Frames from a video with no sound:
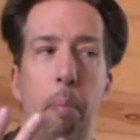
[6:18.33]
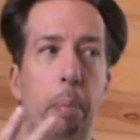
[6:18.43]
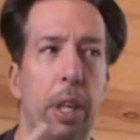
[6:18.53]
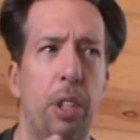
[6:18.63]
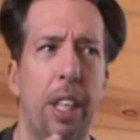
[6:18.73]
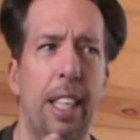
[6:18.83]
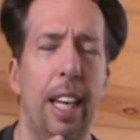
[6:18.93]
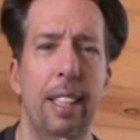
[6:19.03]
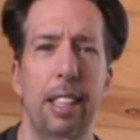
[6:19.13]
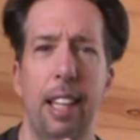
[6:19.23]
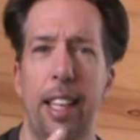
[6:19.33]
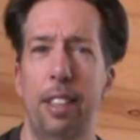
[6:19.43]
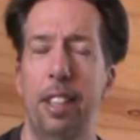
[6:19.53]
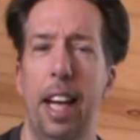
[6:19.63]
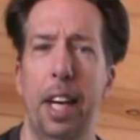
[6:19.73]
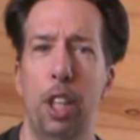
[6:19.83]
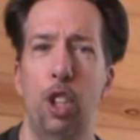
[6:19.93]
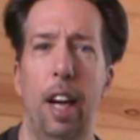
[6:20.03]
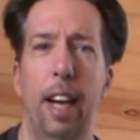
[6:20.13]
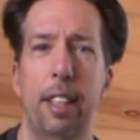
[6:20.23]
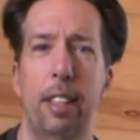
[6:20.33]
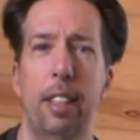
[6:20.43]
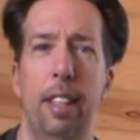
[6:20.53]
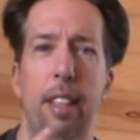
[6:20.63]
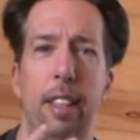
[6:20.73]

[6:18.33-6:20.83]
much against like static shots